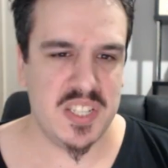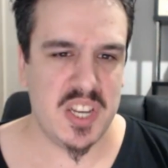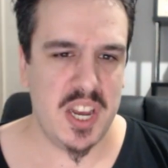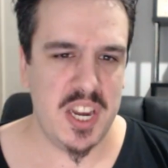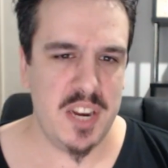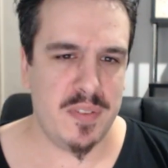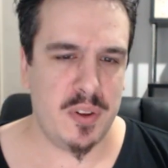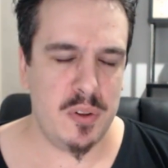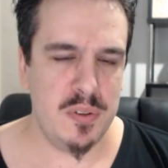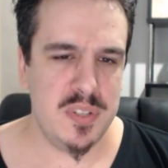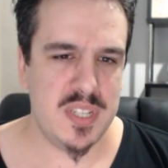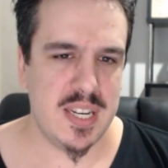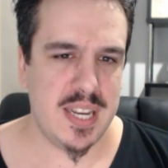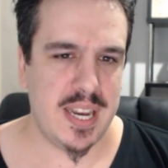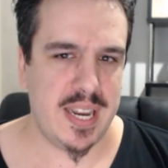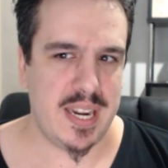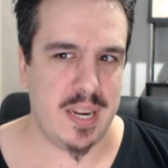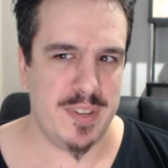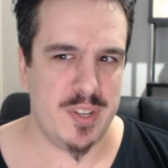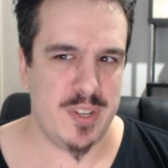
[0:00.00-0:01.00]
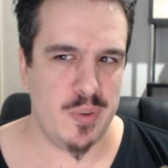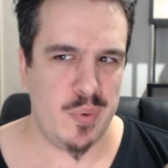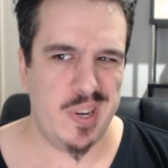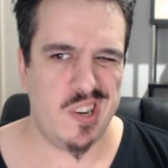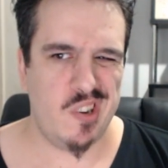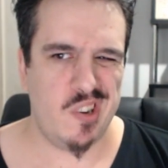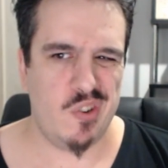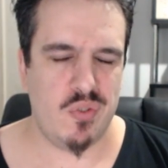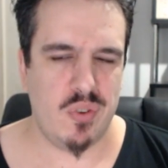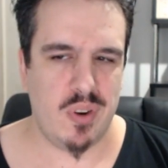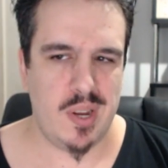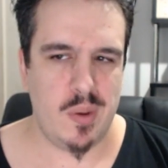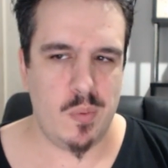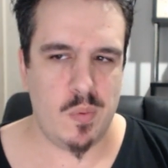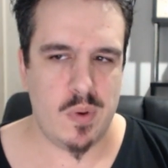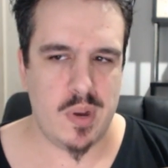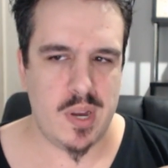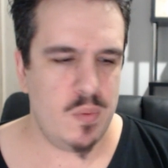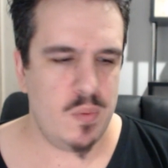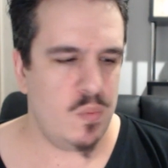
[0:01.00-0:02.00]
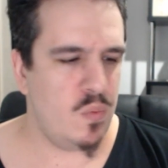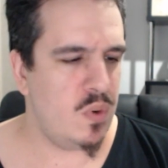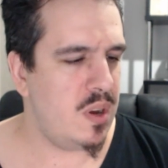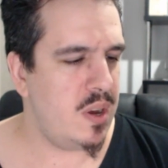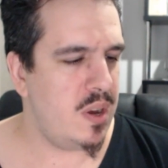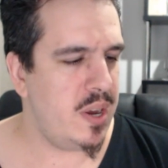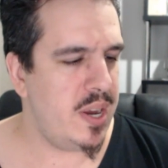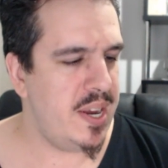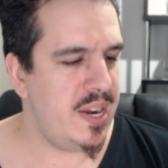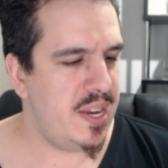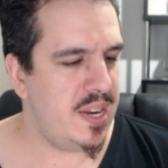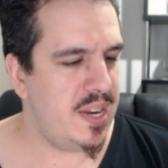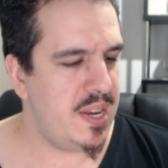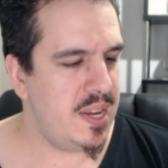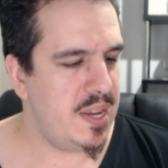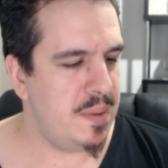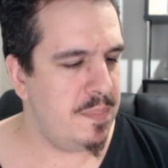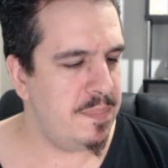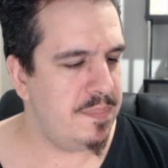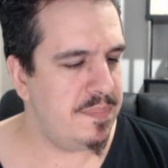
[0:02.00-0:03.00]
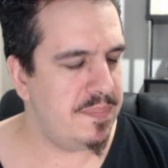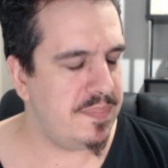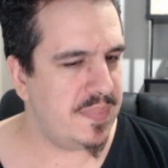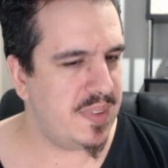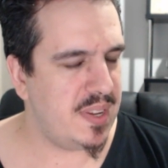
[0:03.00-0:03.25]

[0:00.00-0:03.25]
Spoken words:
It's kind of alternating between a dry white wine and a